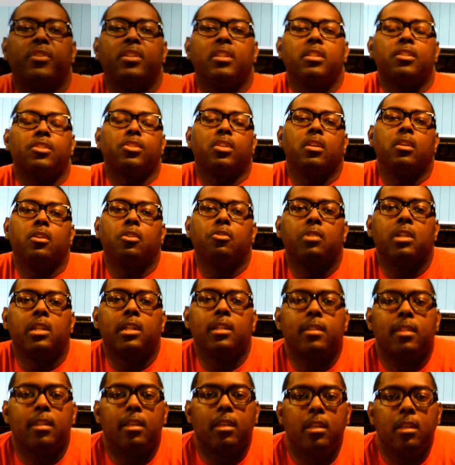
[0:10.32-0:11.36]
finished
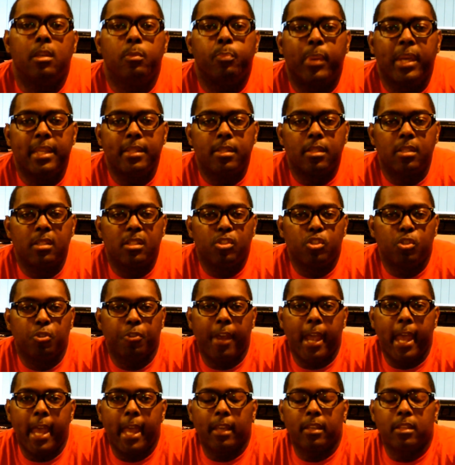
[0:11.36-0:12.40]
hearing the basic
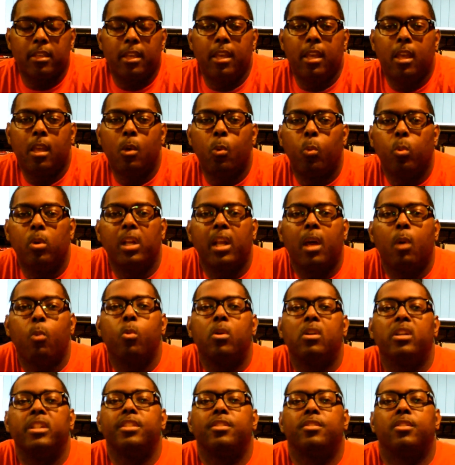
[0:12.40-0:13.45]
track, and what I
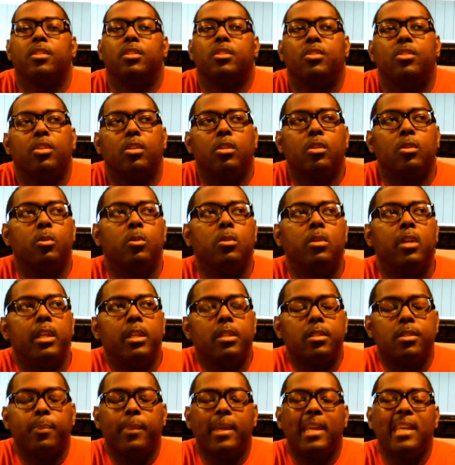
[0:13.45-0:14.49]
wanted to do
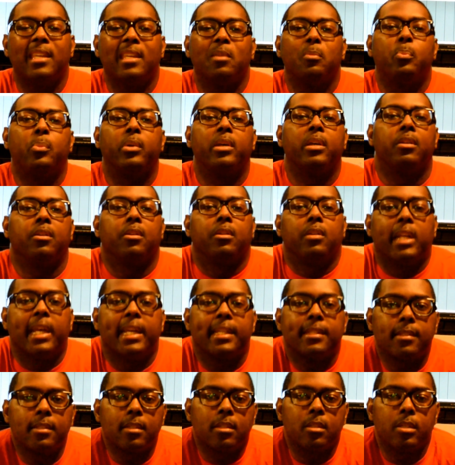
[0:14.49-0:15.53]
is make it bigger.
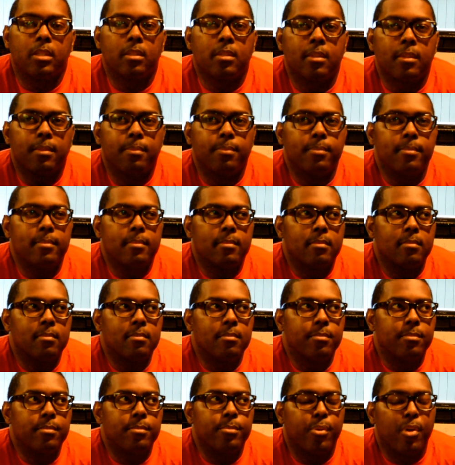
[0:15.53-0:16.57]
That's the
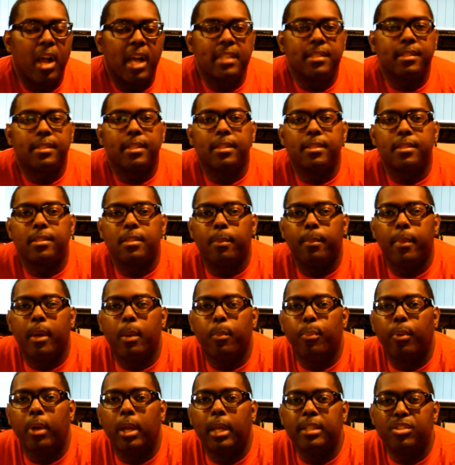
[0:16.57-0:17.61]
process that my
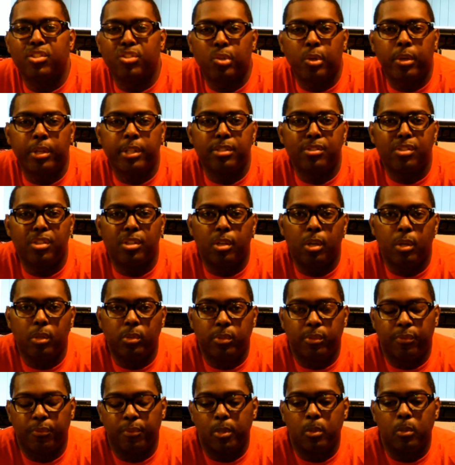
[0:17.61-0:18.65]
brain started to
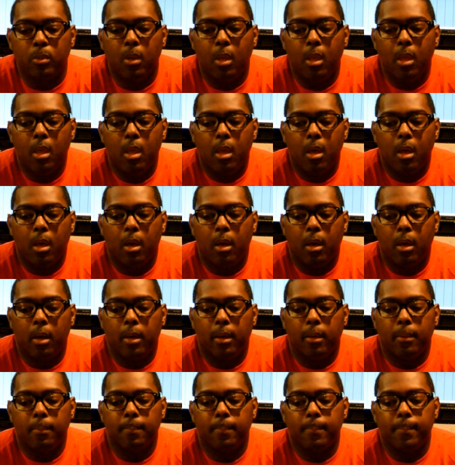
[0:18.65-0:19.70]
go through.
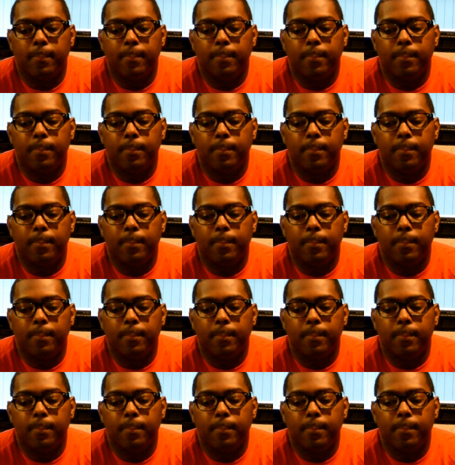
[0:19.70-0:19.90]
I